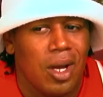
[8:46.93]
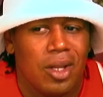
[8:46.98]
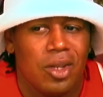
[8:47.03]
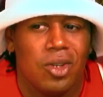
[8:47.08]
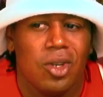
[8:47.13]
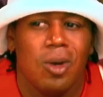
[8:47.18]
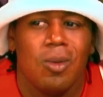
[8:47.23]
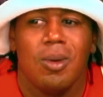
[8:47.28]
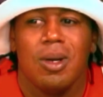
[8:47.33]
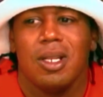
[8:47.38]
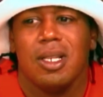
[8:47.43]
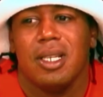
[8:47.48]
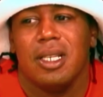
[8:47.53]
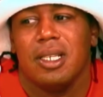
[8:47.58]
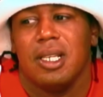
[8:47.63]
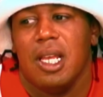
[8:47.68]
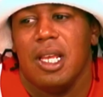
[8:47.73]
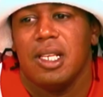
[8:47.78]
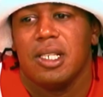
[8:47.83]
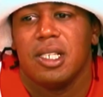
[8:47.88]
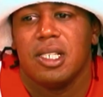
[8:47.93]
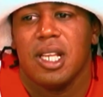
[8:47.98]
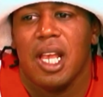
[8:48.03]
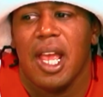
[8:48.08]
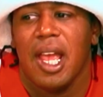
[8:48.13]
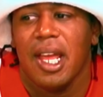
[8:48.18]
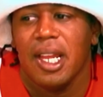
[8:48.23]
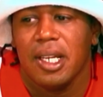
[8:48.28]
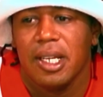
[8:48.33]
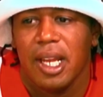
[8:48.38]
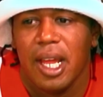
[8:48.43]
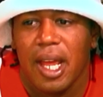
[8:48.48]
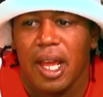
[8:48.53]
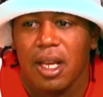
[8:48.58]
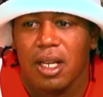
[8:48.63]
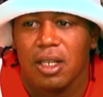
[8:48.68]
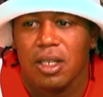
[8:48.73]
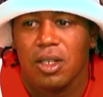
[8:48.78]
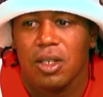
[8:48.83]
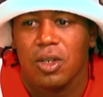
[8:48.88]
Well, you know what? It, it's sad
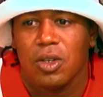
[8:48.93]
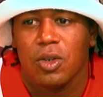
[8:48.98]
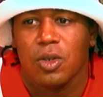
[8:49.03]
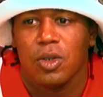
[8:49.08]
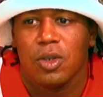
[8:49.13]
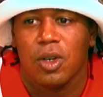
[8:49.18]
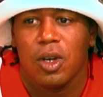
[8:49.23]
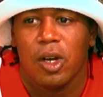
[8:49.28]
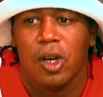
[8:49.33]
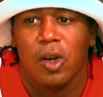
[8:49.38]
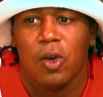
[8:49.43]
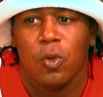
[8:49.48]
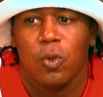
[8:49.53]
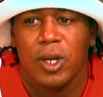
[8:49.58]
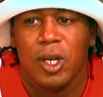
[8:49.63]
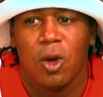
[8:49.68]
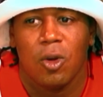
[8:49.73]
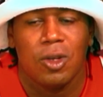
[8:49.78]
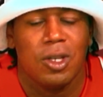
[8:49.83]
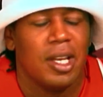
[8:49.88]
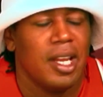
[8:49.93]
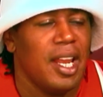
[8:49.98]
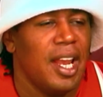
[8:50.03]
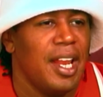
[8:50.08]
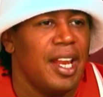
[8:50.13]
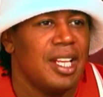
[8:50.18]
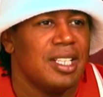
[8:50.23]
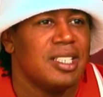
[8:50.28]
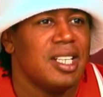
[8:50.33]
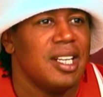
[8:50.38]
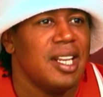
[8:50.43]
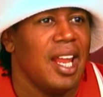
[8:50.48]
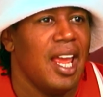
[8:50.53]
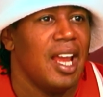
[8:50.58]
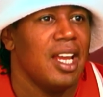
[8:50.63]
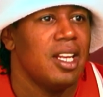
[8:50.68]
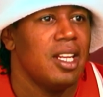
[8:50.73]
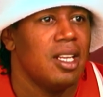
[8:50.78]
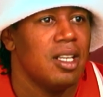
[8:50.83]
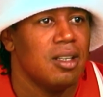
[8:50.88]
that we don't look at it as a
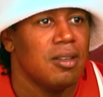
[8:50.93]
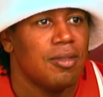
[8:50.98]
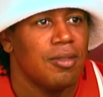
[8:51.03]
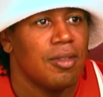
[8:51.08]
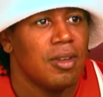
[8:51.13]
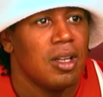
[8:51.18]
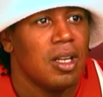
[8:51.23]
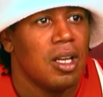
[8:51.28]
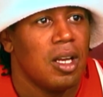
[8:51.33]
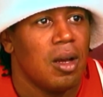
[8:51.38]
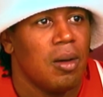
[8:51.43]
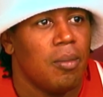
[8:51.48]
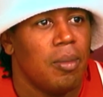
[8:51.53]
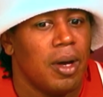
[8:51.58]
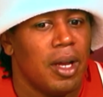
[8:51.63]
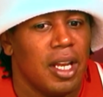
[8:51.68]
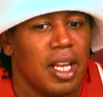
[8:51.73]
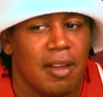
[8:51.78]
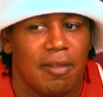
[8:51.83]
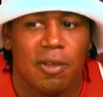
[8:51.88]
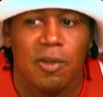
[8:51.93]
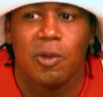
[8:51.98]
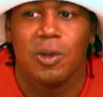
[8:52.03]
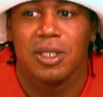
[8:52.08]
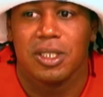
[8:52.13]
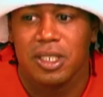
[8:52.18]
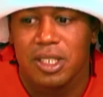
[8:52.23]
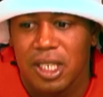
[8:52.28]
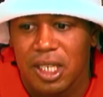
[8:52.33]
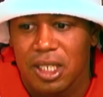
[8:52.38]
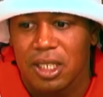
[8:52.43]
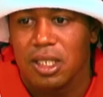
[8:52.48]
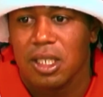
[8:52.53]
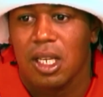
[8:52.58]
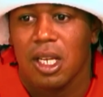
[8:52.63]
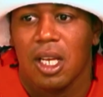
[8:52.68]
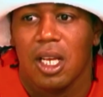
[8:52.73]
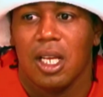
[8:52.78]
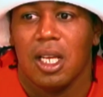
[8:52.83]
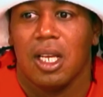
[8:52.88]
negative, but if it was
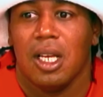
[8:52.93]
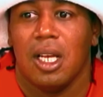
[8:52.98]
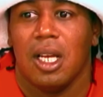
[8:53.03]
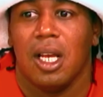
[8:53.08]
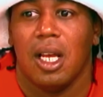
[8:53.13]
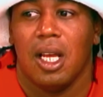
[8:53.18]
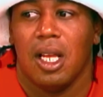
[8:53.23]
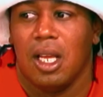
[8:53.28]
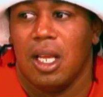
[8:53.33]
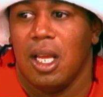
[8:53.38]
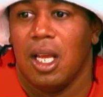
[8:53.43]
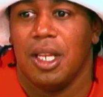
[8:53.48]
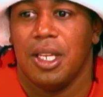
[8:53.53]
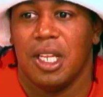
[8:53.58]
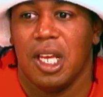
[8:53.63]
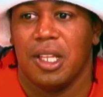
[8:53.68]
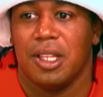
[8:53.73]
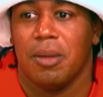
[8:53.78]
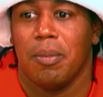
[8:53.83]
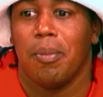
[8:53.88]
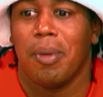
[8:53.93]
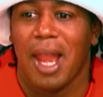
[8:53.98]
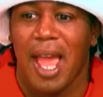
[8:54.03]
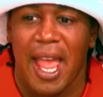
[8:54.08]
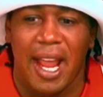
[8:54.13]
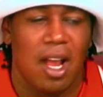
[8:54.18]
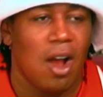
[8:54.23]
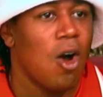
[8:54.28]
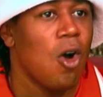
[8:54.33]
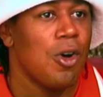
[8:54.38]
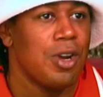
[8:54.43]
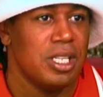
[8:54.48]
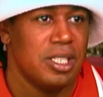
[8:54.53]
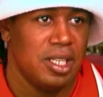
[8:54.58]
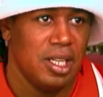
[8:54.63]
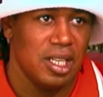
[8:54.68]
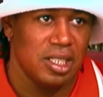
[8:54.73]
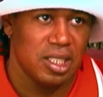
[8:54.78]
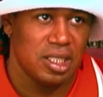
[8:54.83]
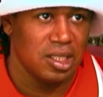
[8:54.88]
just another black
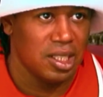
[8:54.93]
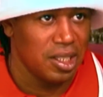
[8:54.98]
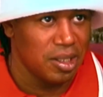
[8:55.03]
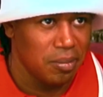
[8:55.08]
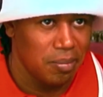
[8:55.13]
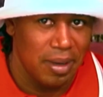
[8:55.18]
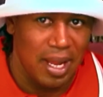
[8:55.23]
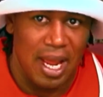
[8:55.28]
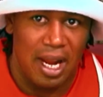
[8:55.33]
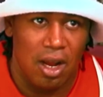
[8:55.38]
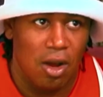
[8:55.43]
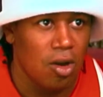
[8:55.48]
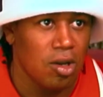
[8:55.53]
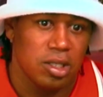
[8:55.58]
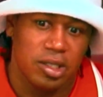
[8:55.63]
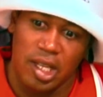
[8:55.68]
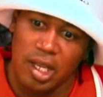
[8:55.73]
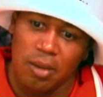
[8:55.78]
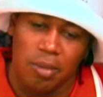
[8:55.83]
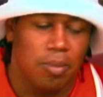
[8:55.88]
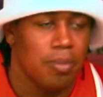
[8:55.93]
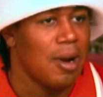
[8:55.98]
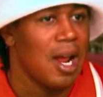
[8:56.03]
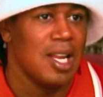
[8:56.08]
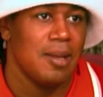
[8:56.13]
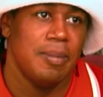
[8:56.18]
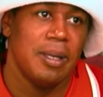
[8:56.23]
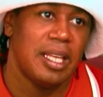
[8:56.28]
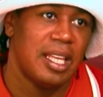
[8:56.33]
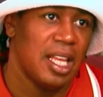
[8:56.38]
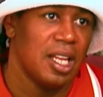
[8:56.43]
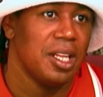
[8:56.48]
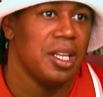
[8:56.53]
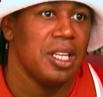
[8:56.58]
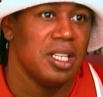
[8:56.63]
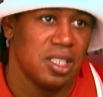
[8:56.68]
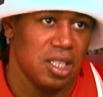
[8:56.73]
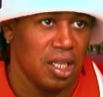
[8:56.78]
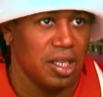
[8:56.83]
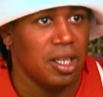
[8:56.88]
artist against another black artist, they'll probably be
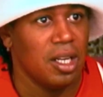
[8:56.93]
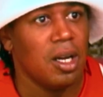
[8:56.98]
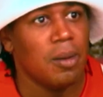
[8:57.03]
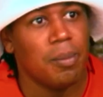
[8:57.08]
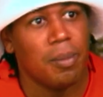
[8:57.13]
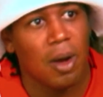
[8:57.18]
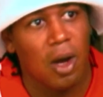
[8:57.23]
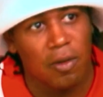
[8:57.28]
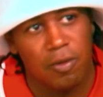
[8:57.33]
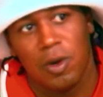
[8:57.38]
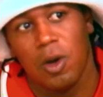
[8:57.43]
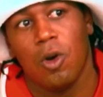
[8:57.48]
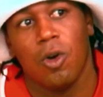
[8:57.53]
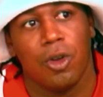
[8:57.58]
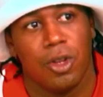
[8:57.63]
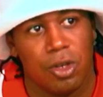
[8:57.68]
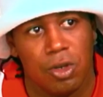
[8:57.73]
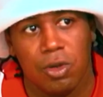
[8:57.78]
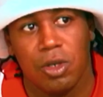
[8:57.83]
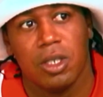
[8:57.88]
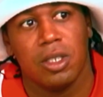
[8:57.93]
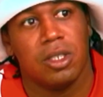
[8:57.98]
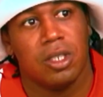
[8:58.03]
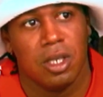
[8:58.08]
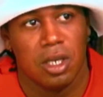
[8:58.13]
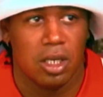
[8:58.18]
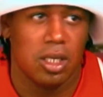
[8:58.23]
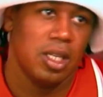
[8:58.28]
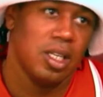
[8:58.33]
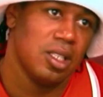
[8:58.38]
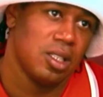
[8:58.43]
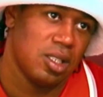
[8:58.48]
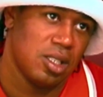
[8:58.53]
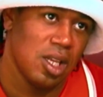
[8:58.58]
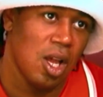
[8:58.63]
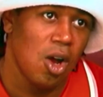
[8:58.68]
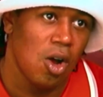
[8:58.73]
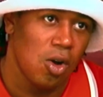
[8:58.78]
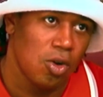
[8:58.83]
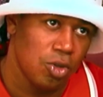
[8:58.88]
killing each other up off of, oh, you done took this
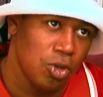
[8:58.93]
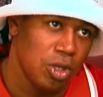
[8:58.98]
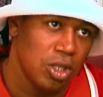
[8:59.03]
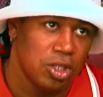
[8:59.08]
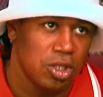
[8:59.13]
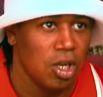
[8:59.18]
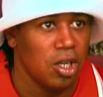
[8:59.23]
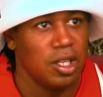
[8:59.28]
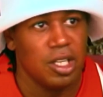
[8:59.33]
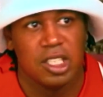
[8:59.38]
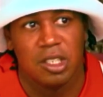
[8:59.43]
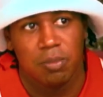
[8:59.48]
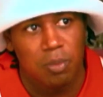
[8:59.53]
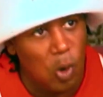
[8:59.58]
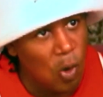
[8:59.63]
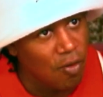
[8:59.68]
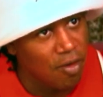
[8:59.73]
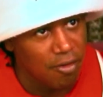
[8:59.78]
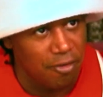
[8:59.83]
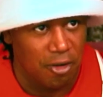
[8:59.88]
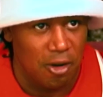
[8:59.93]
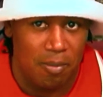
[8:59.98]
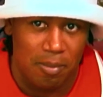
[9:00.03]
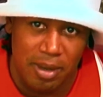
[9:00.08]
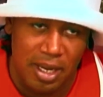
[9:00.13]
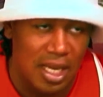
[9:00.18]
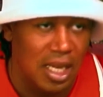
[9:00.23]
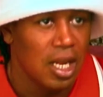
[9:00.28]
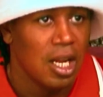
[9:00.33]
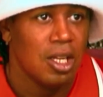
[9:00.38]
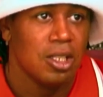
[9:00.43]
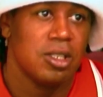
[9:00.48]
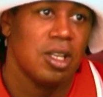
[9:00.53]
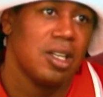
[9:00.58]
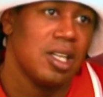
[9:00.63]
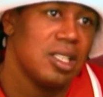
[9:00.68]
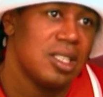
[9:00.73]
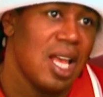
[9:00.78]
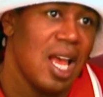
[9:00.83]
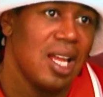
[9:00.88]
song, you know, took this movie from me,
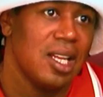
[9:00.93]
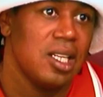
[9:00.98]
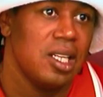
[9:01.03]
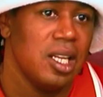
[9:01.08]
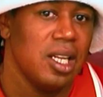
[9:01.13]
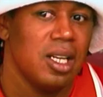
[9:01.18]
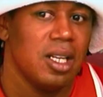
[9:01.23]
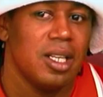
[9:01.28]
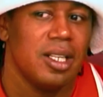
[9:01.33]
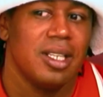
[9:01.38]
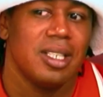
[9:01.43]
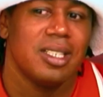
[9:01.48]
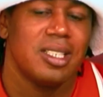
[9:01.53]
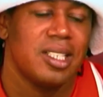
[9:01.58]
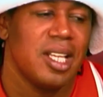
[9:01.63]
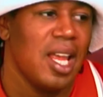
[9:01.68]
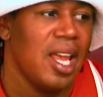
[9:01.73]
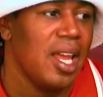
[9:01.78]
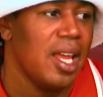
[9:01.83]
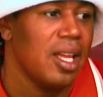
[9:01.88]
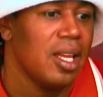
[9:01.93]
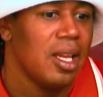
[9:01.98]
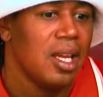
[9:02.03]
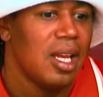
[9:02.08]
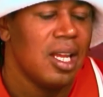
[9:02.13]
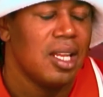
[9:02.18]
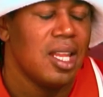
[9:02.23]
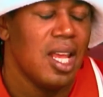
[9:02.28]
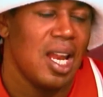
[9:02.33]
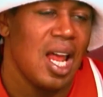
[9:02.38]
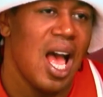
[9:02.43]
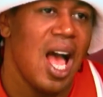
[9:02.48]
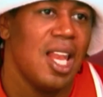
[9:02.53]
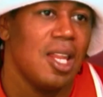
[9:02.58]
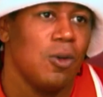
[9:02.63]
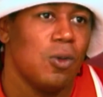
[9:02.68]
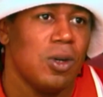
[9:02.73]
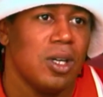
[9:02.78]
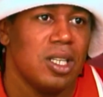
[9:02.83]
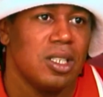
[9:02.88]
took this idea. And it's sad that
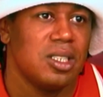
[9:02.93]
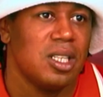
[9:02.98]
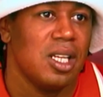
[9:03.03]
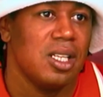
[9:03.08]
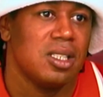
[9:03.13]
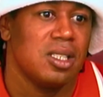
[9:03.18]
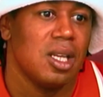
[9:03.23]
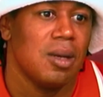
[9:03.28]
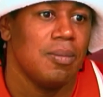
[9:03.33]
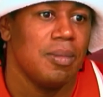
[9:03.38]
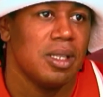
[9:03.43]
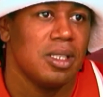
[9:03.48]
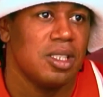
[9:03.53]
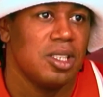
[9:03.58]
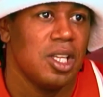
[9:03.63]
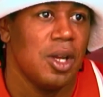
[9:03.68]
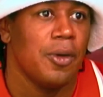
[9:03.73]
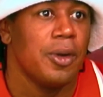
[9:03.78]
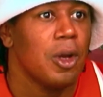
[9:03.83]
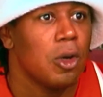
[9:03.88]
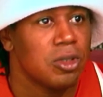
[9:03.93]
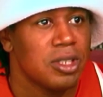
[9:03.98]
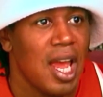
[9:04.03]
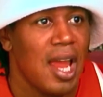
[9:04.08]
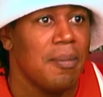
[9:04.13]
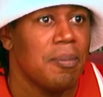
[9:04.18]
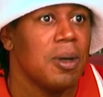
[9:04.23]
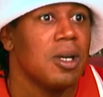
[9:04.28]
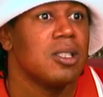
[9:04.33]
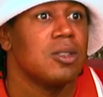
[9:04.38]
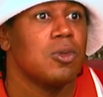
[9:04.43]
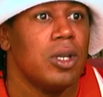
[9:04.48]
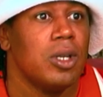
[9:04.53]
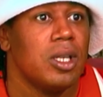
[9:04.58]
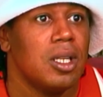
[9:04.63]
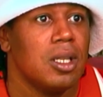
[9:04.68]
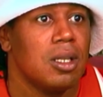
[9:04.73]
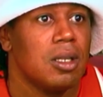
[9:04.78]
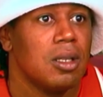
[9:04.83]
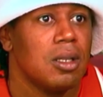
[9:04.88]
Hollywood could take something and stereotype
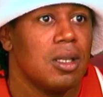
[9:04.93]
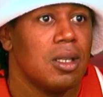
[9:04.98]
with.